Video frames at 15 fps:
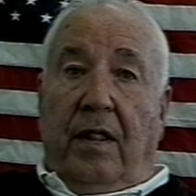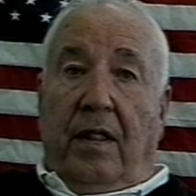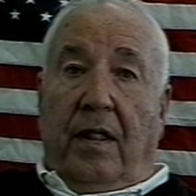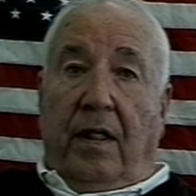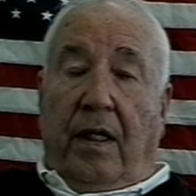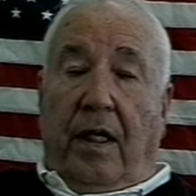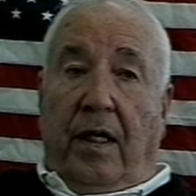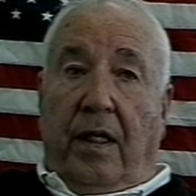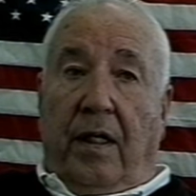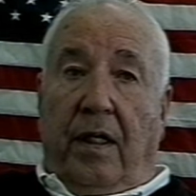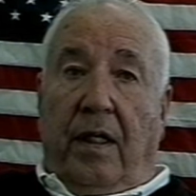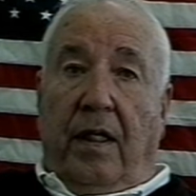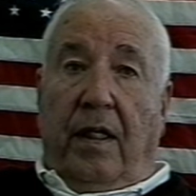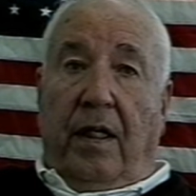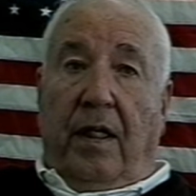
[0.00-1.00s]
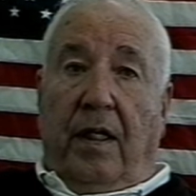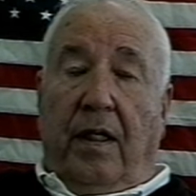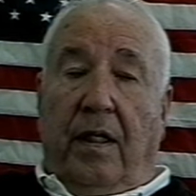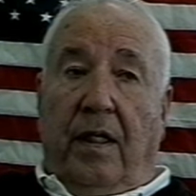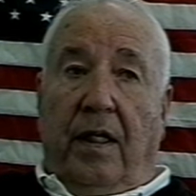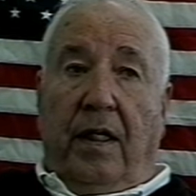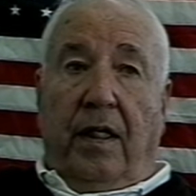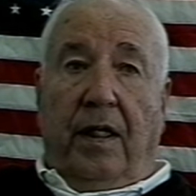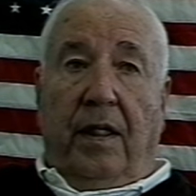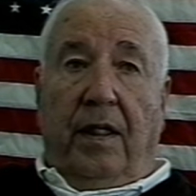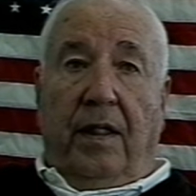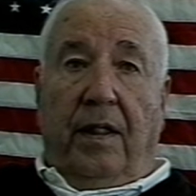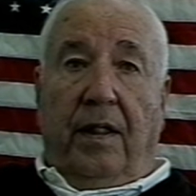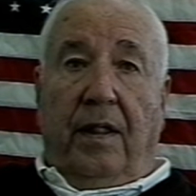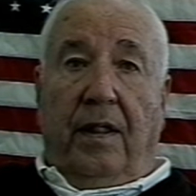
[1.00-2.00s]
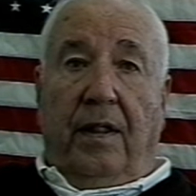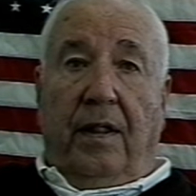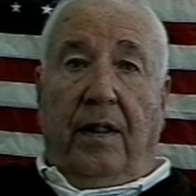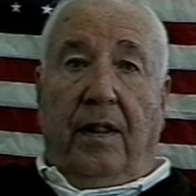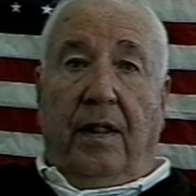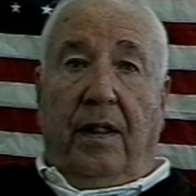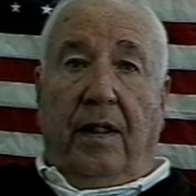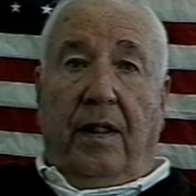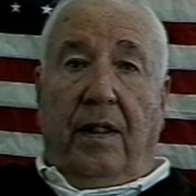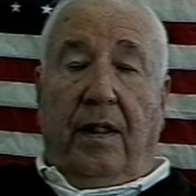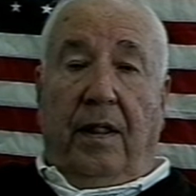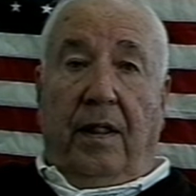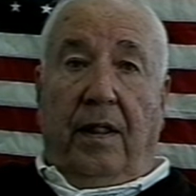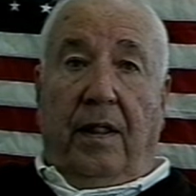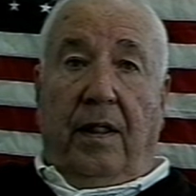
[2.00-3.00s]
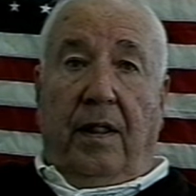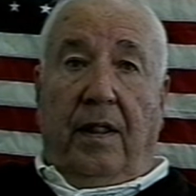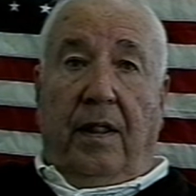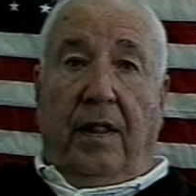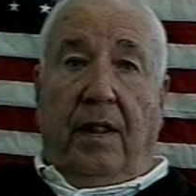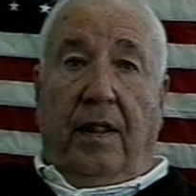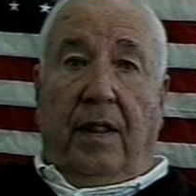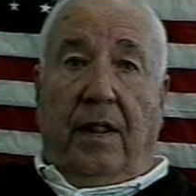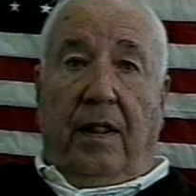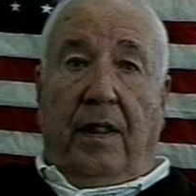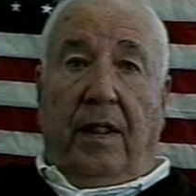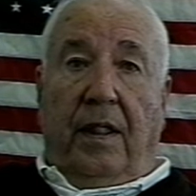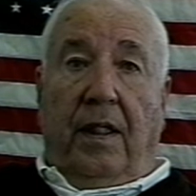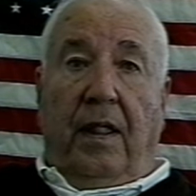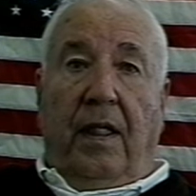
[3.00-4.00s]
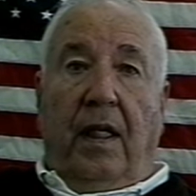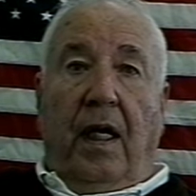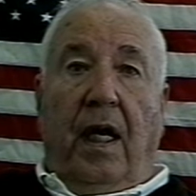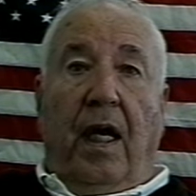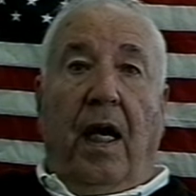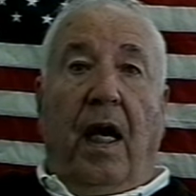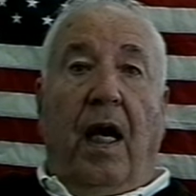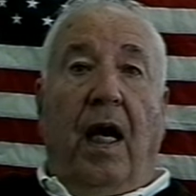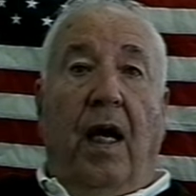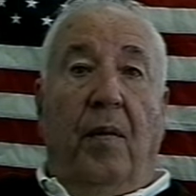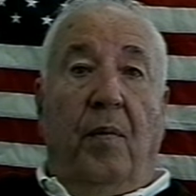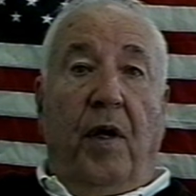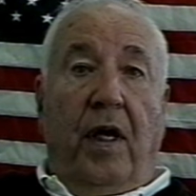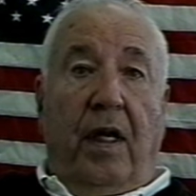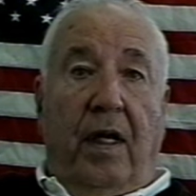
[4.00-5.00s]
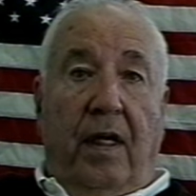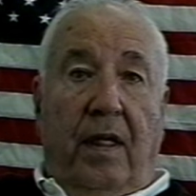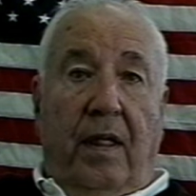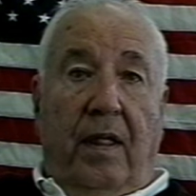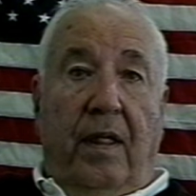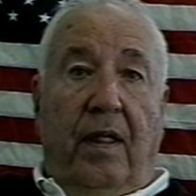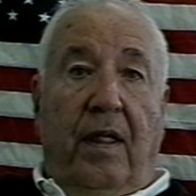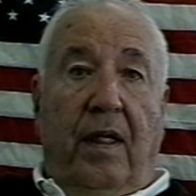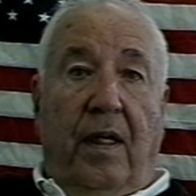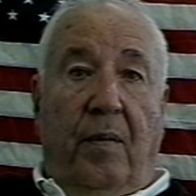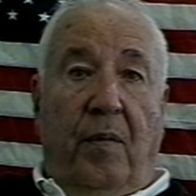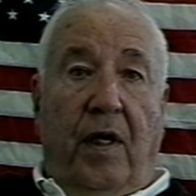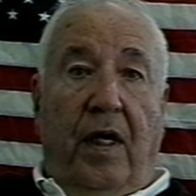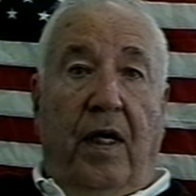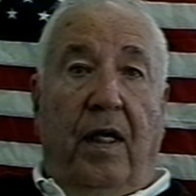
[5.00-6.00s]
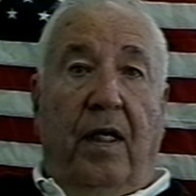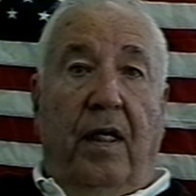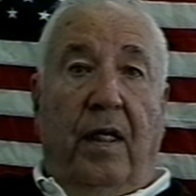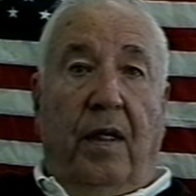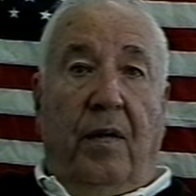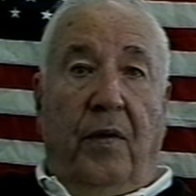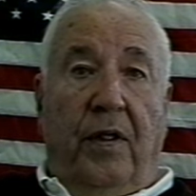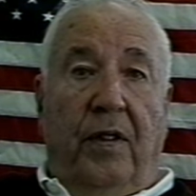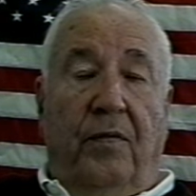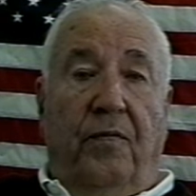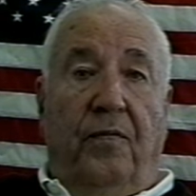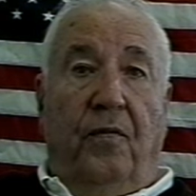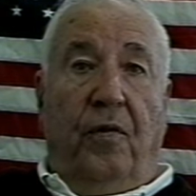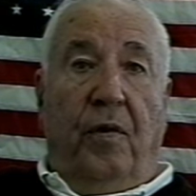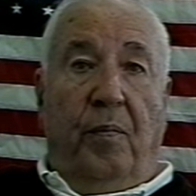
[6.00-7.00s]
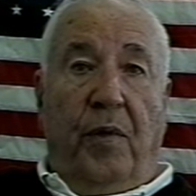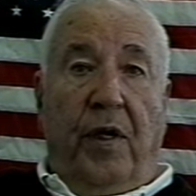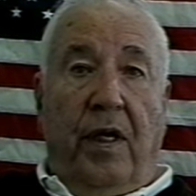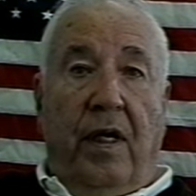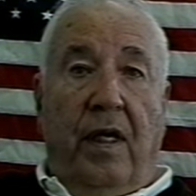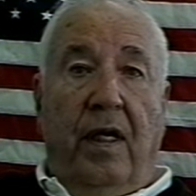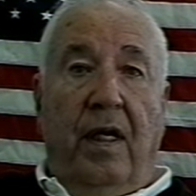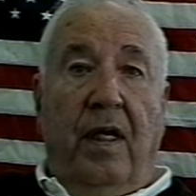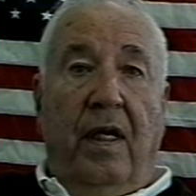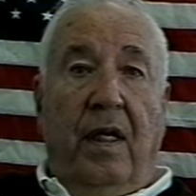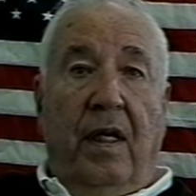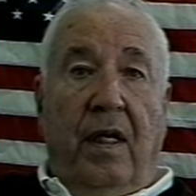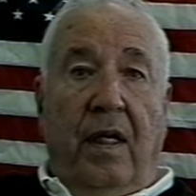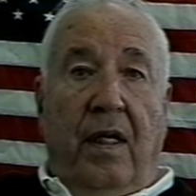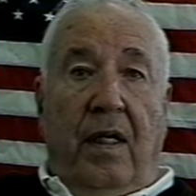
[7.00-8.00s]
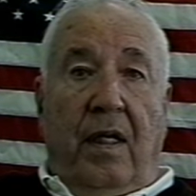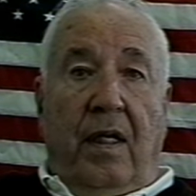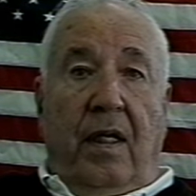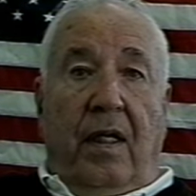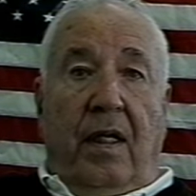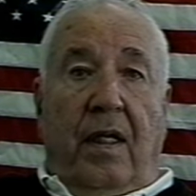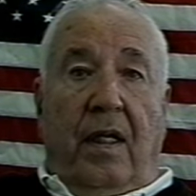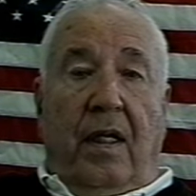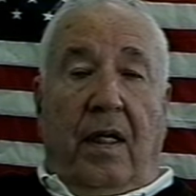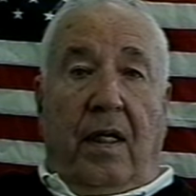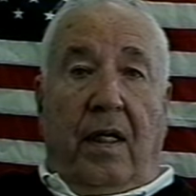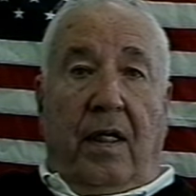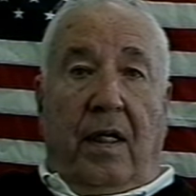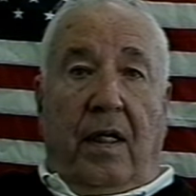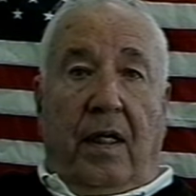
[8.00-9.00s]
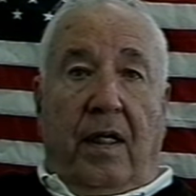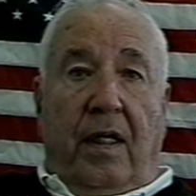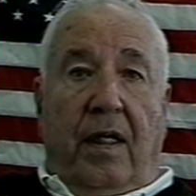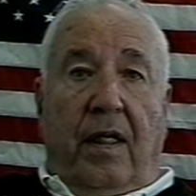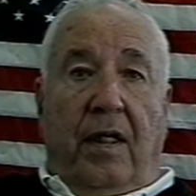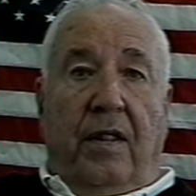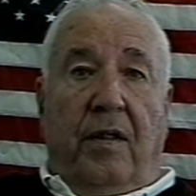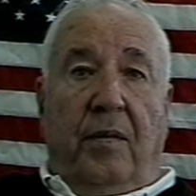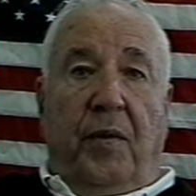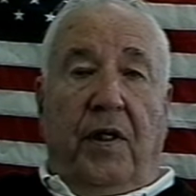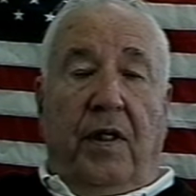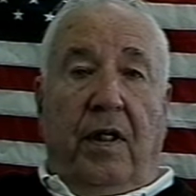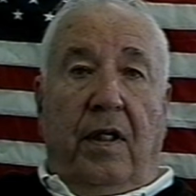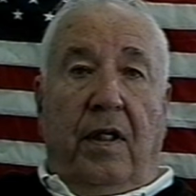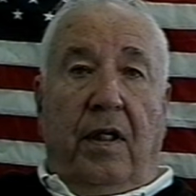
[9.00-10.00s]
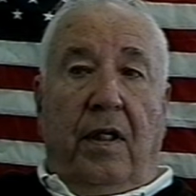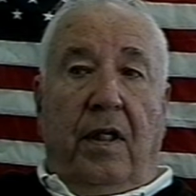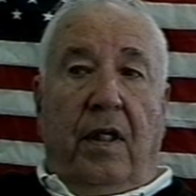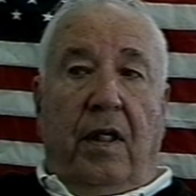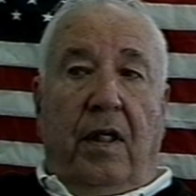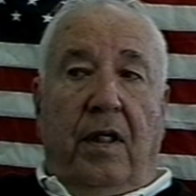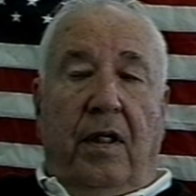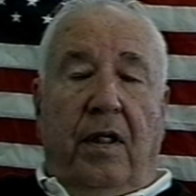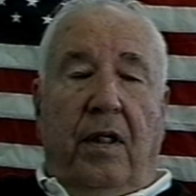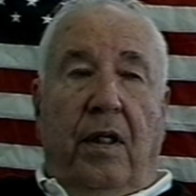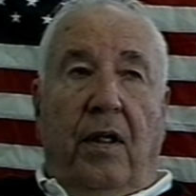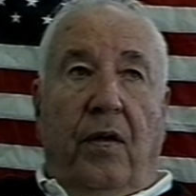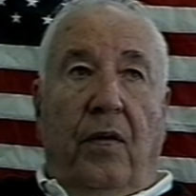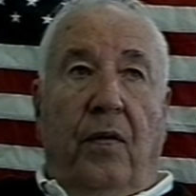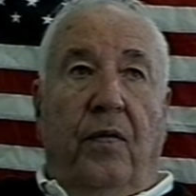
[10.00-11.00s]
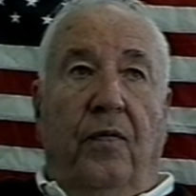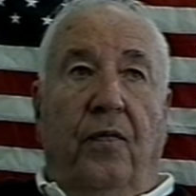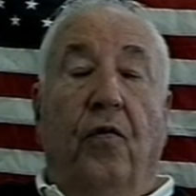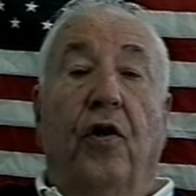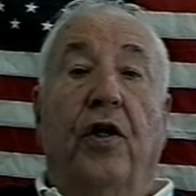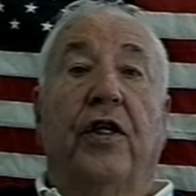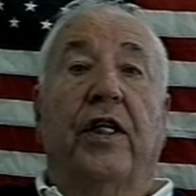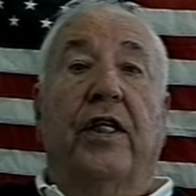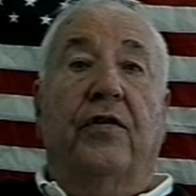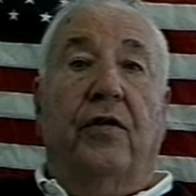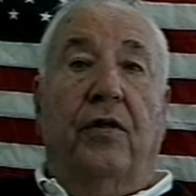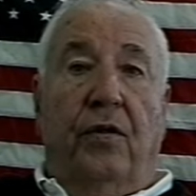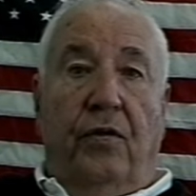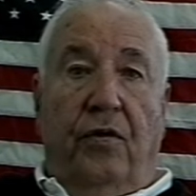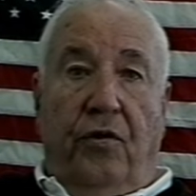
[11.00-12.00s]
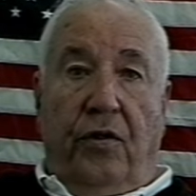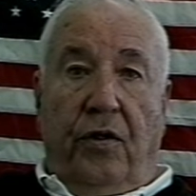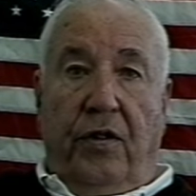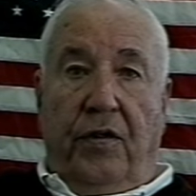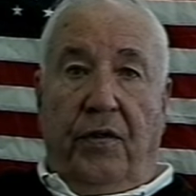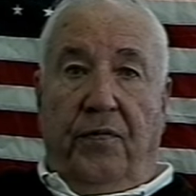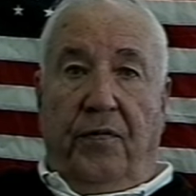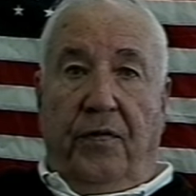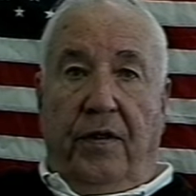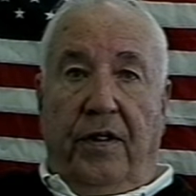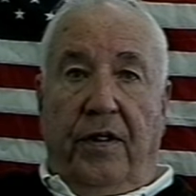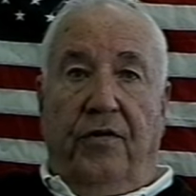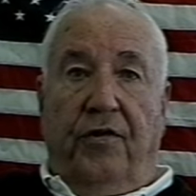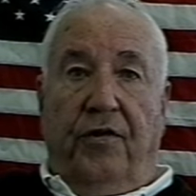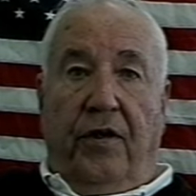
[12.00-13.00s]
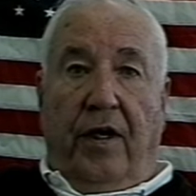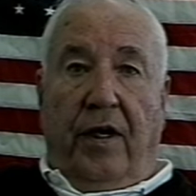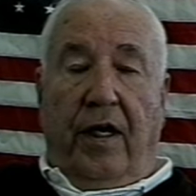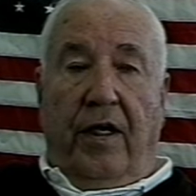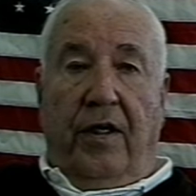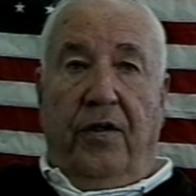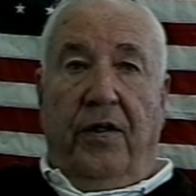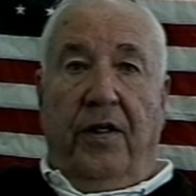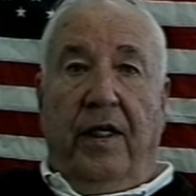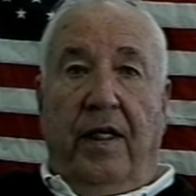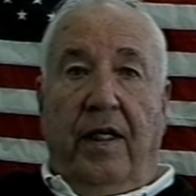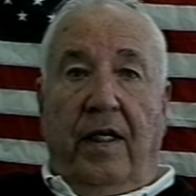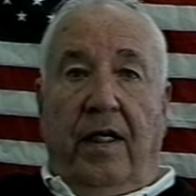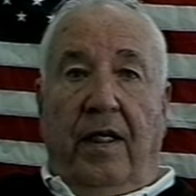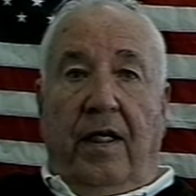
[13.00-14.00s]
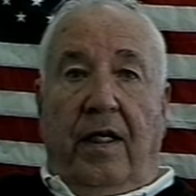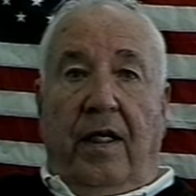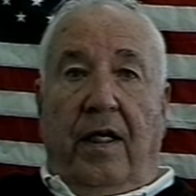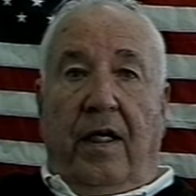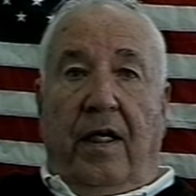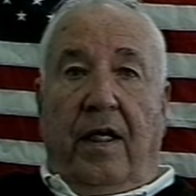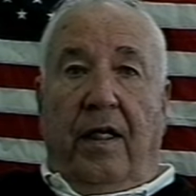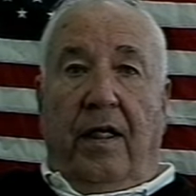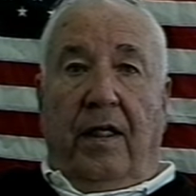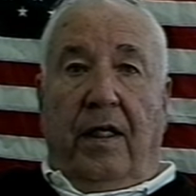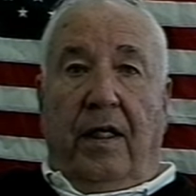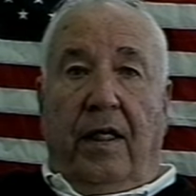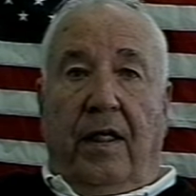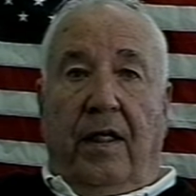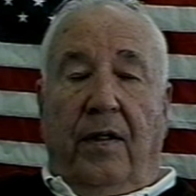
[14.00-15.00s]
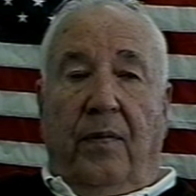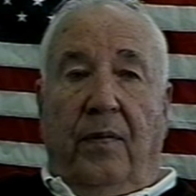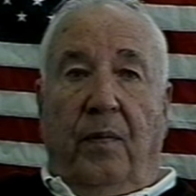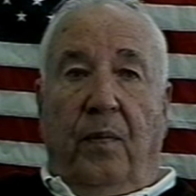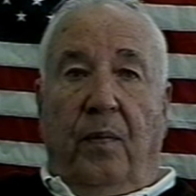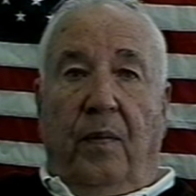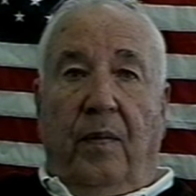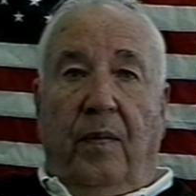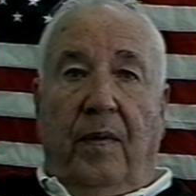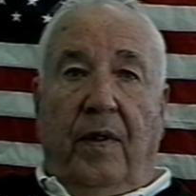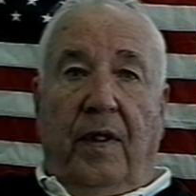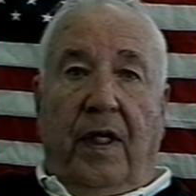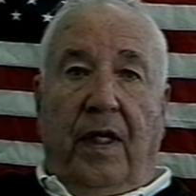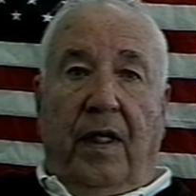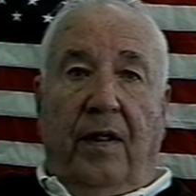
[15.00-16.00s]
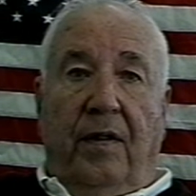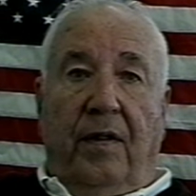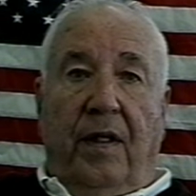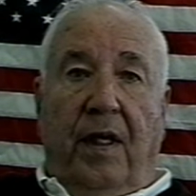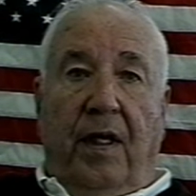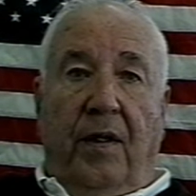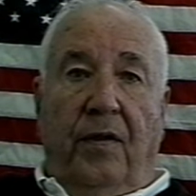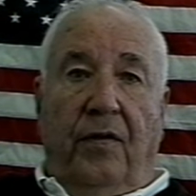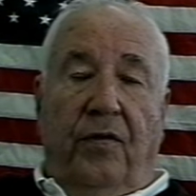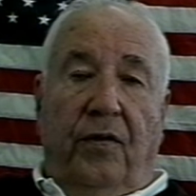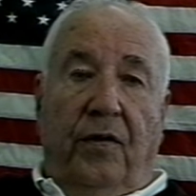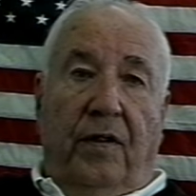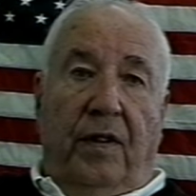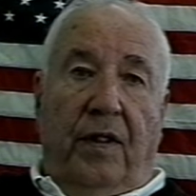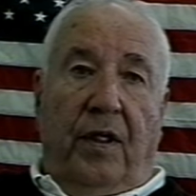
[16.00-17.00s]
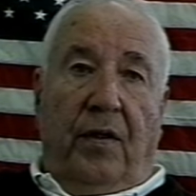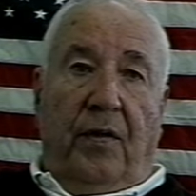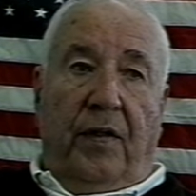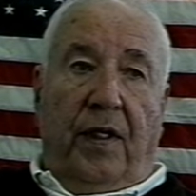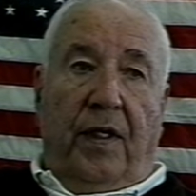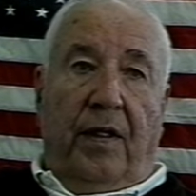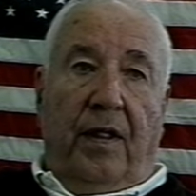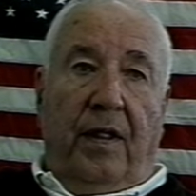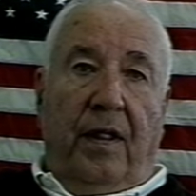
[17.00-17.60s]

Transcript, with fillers: again, and uh, you made the date, the starting date. I made it. Oh, I made it. I went to Fort Meade, and uh, to be uh, no Fort Dixon, New Jersey, for discharge, and uh, they, they, they, you know, they,